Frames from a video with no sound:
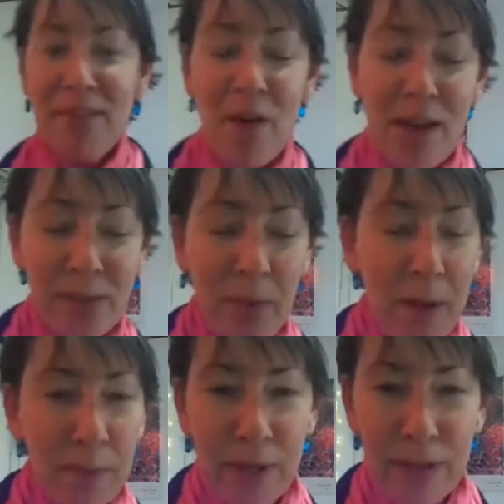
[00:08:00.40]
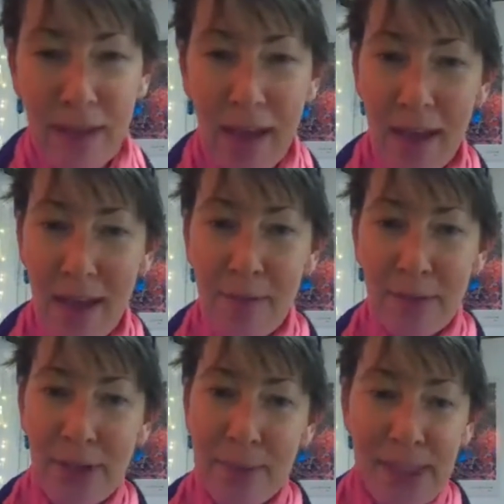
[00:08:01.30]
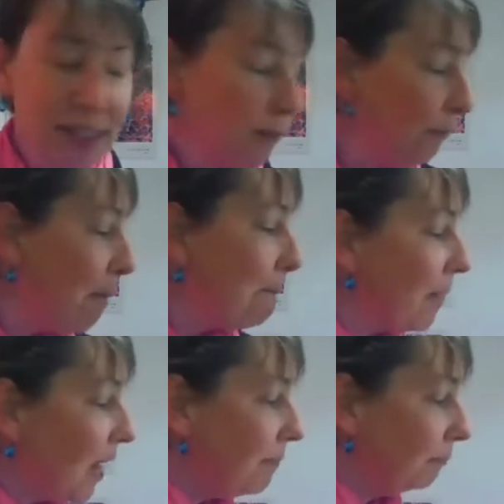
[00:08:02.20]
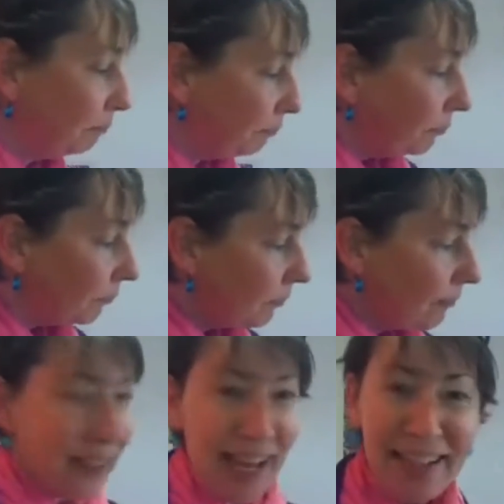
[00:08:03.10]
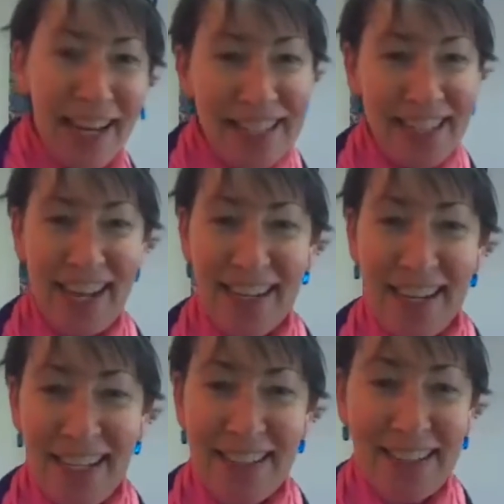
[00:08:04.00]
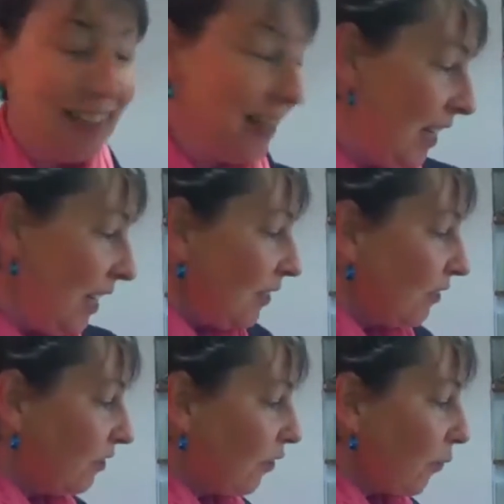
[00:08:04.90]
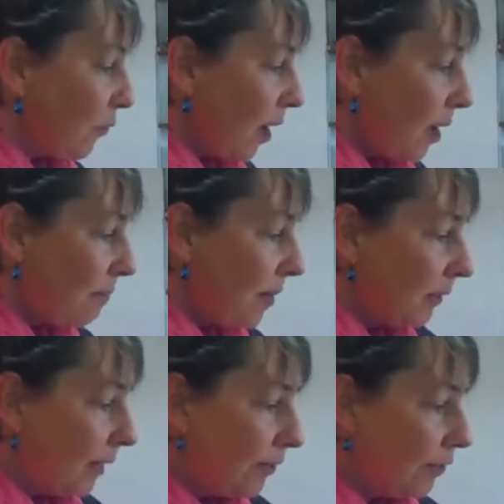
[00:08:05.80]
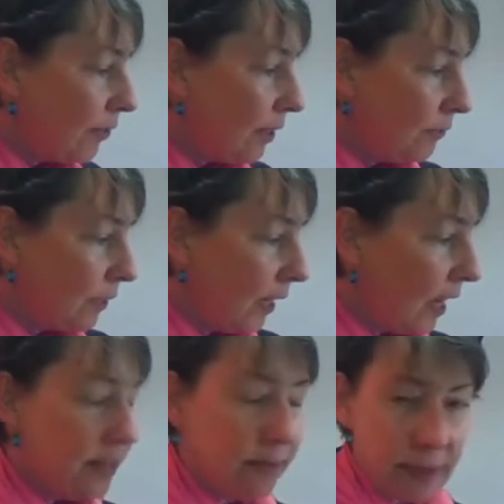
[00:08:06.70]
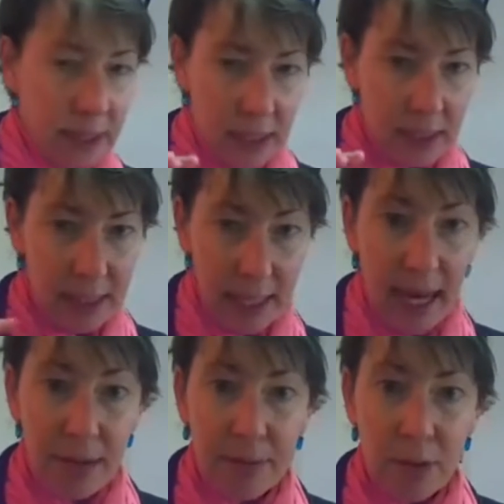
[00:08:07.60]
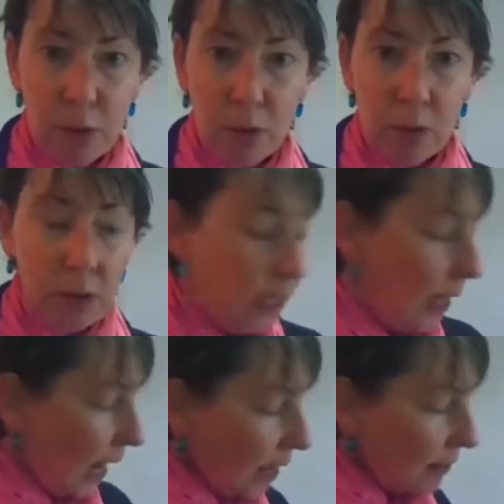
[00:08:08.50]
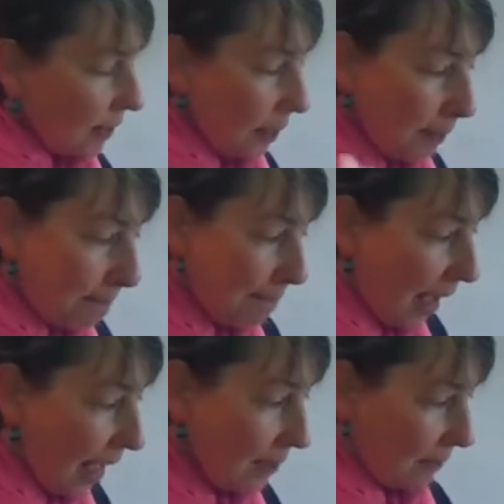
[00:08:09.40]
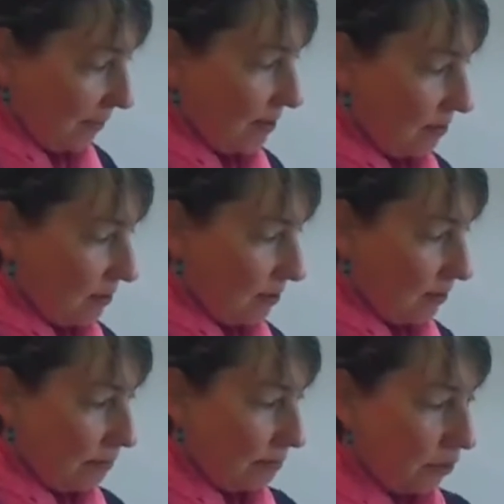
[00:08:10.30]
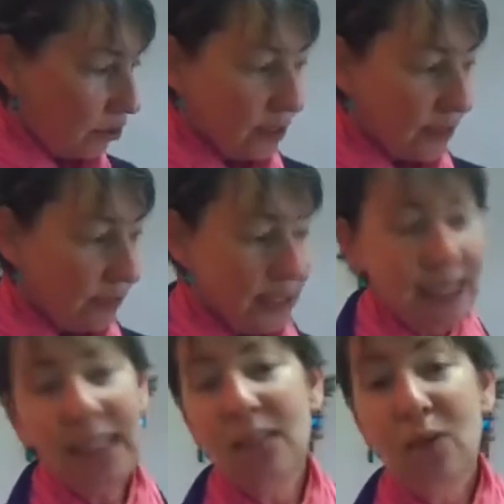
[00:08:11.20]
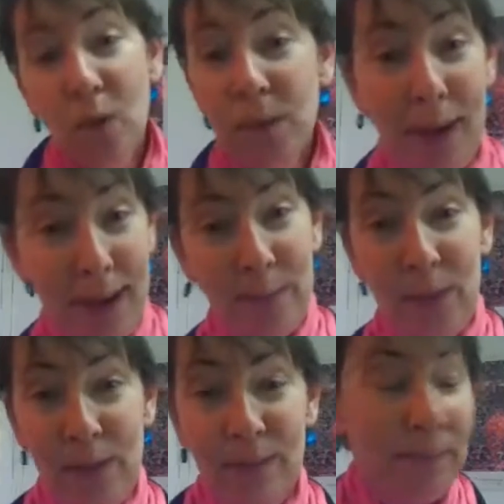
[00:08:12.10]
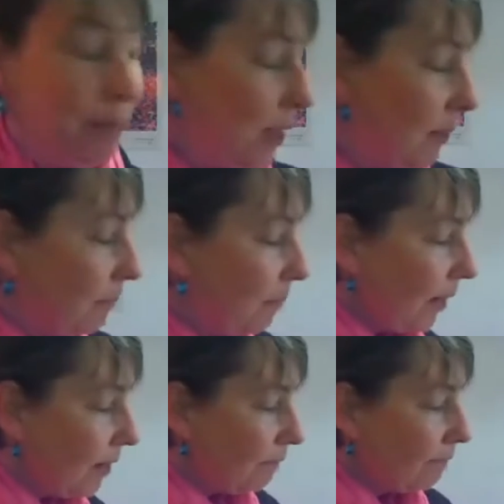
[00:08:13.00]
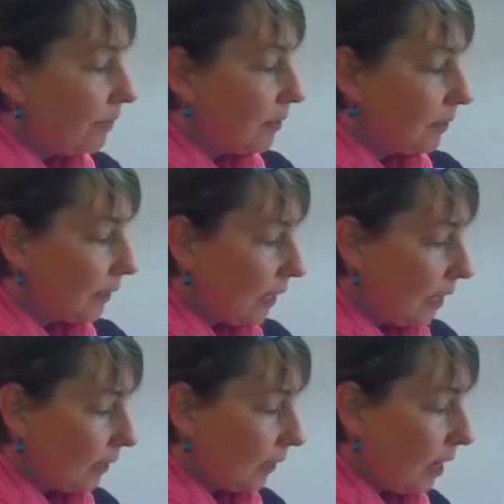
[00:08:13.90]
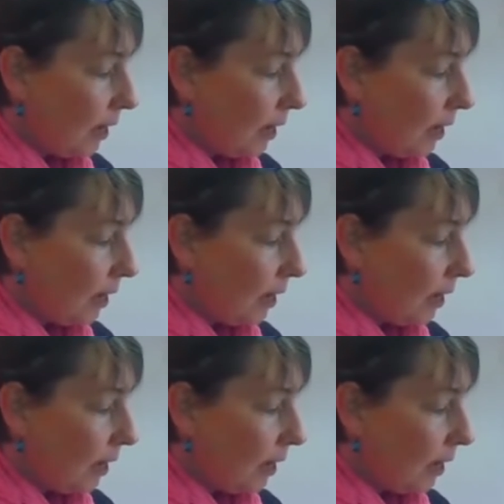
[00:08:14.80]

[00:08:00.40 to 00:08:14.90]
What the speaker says: so it's where I breathe. Every time it's different, but I liked that. I liked it. So allow yourself to kind of get out of control. And then in my opinion, measure 17, this is only my opinion, but it feels like,